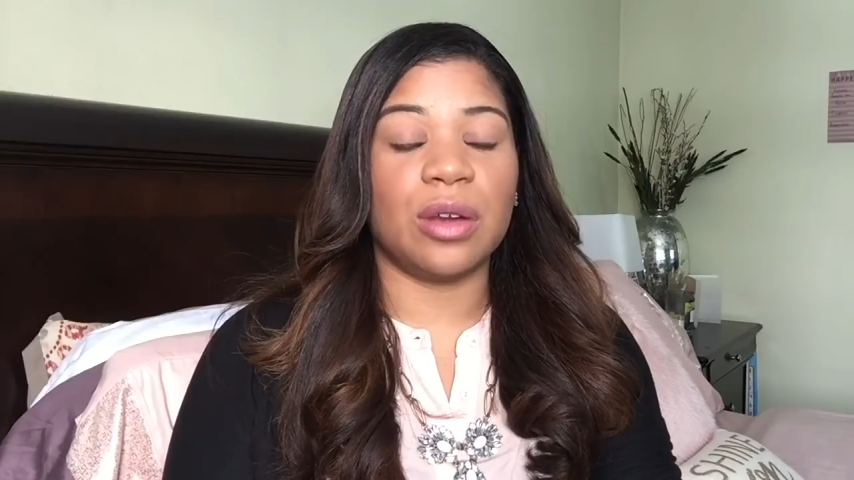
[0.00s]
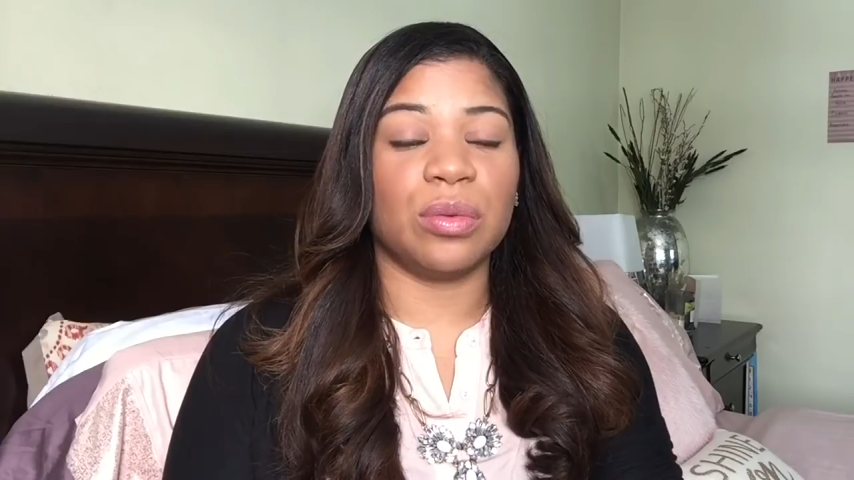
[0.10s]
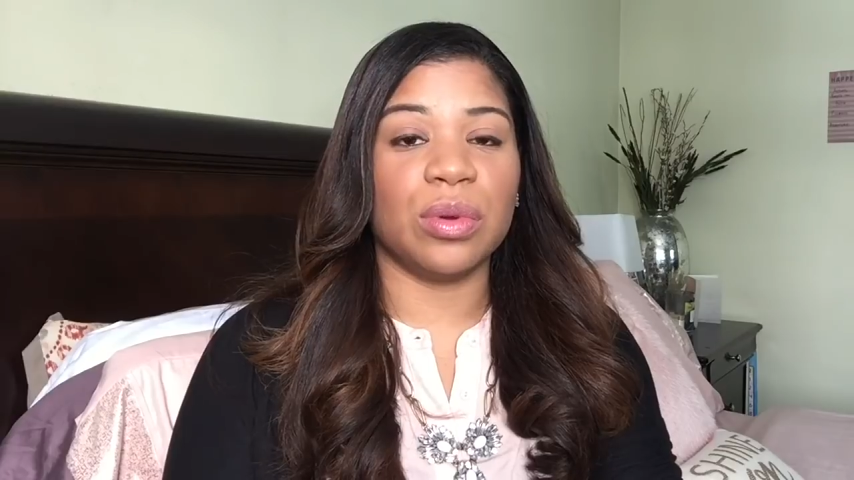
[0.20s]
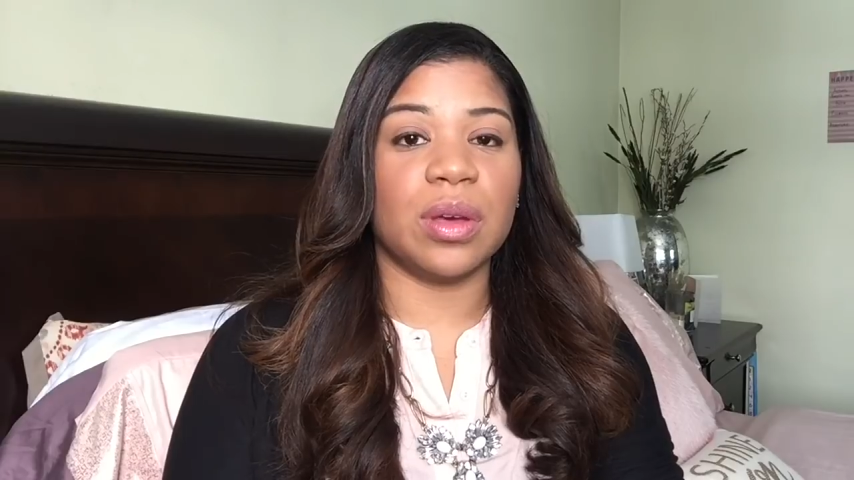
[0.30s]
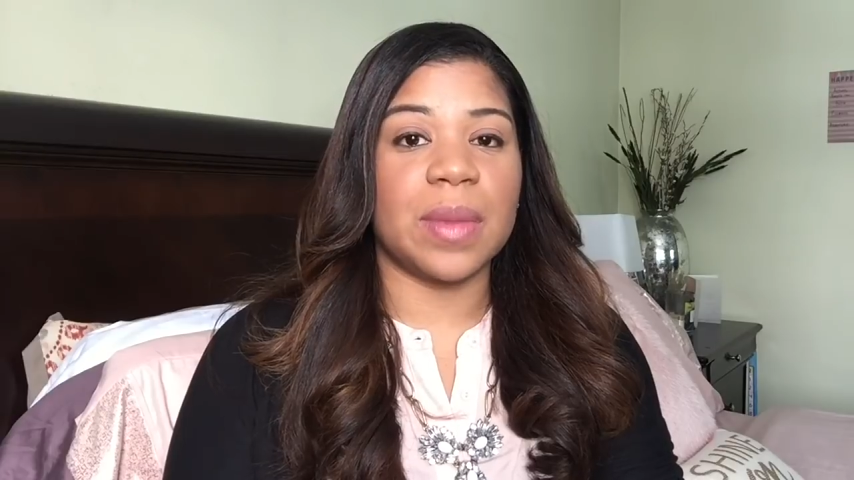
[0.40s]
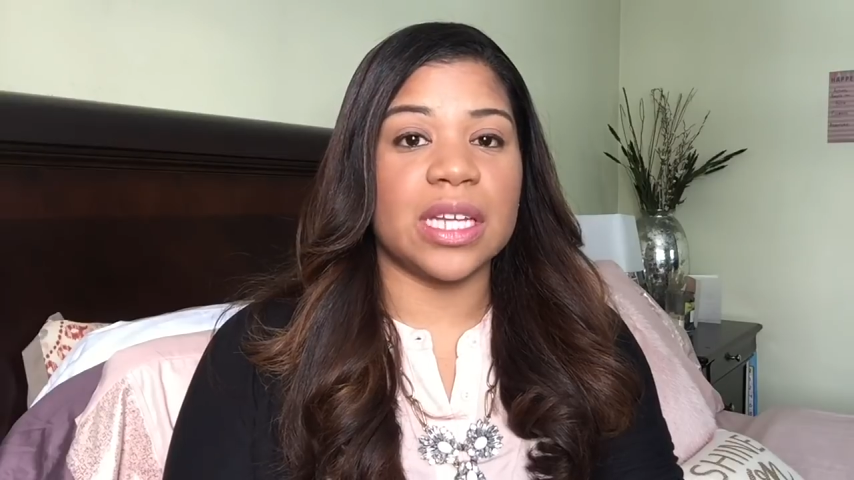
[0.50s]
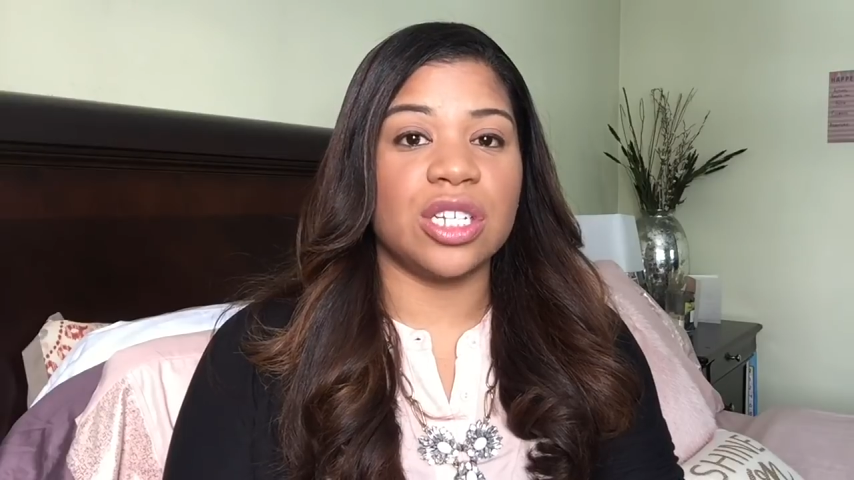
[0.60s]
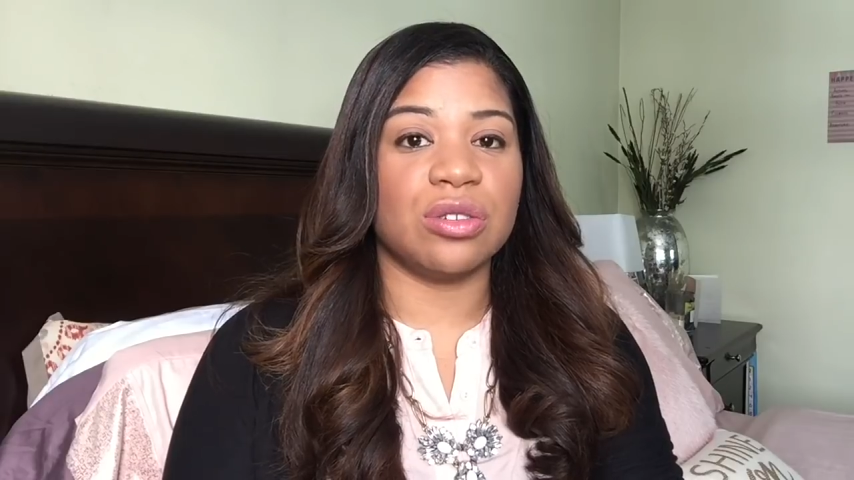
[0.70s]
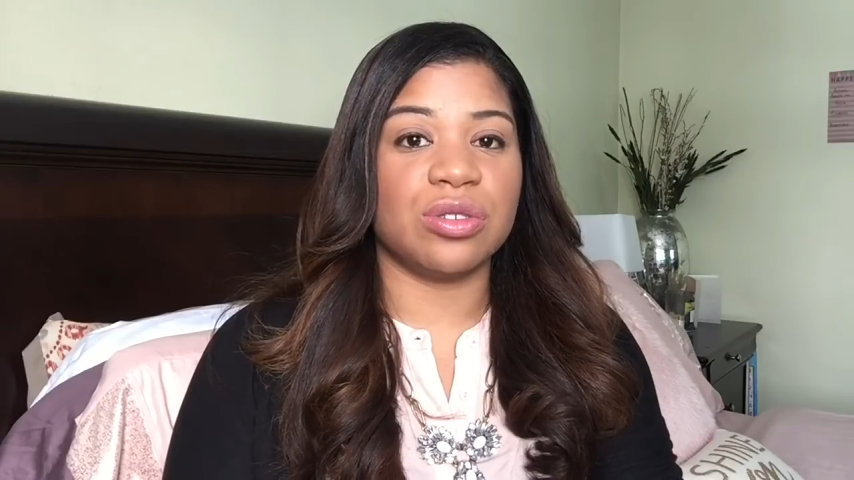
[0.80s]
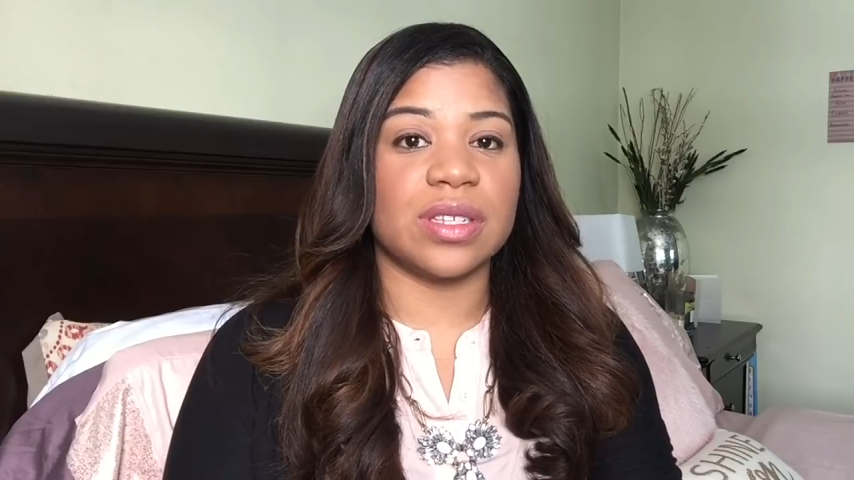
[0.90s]
and ruin my
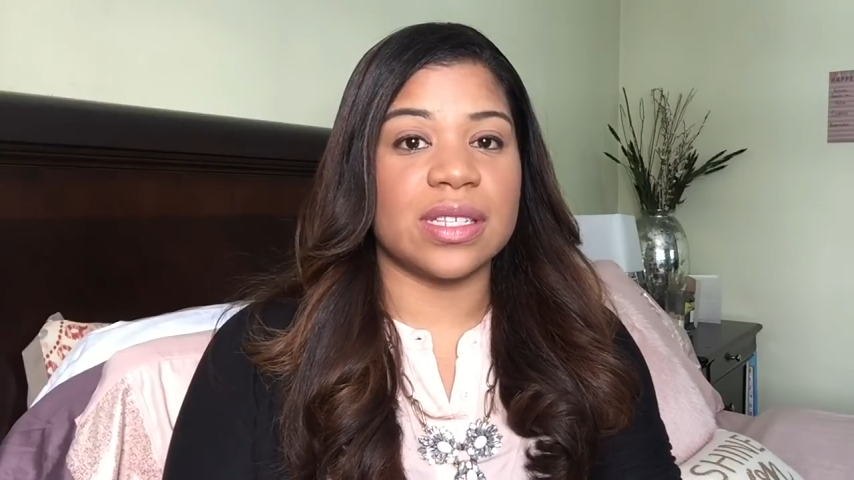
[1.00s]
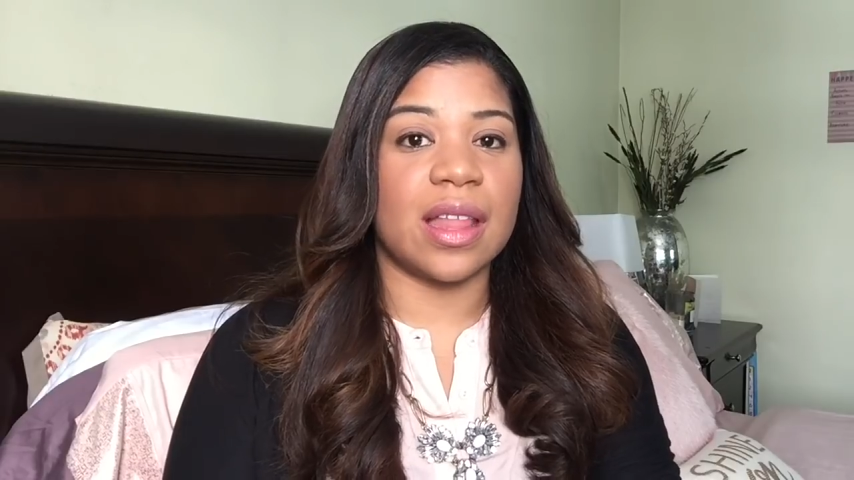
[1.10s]
children's